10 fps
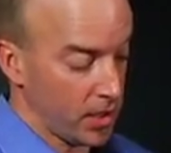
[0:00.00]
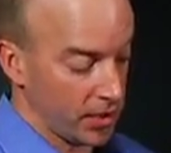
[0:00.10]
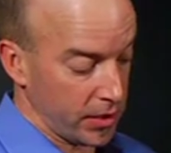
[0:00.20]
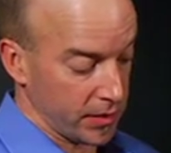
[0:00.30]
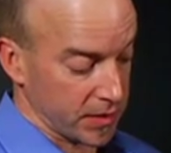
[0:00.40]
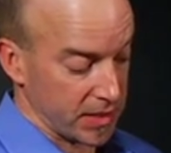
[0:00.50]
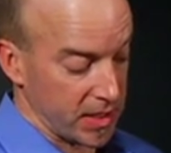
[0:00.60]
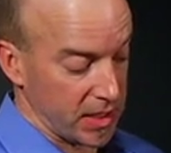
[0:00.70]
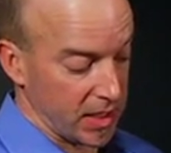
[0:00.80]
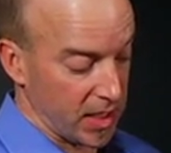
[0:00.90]
Here you'll
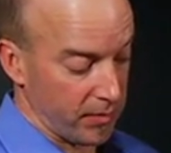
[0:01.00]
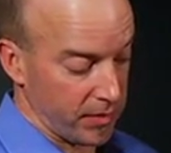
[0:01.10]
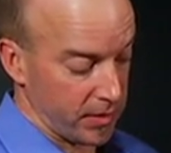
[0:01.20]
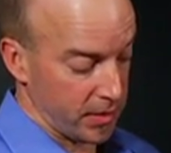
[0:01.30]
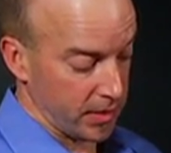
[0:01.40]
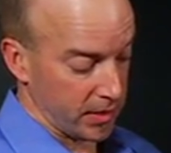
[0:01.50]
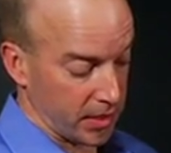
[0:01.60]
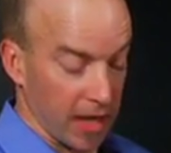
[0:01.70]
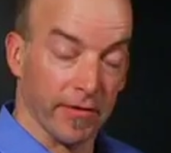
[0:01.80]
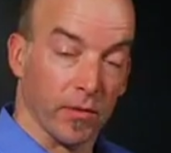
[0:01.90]
see the
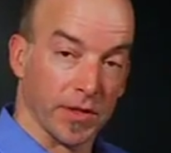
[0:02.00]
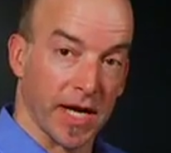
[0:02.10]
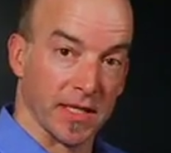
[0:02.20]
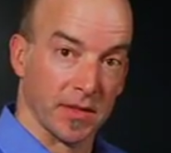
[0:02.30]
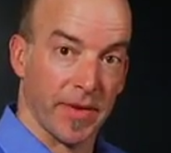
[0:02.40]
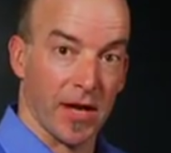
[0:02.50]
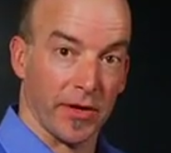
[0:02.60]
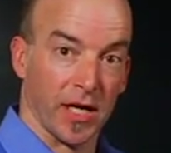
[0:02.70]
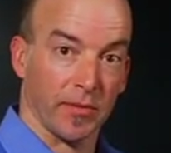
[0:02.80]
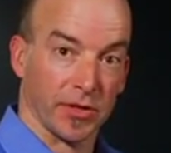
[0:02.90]
cover, which has the
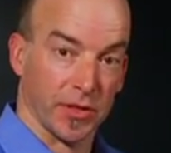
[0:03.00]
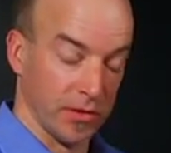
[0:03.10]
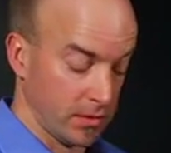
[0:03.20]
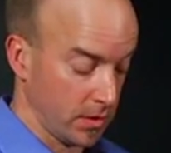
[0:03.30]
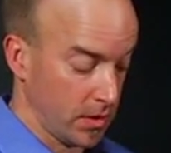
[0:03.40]
battery number 2.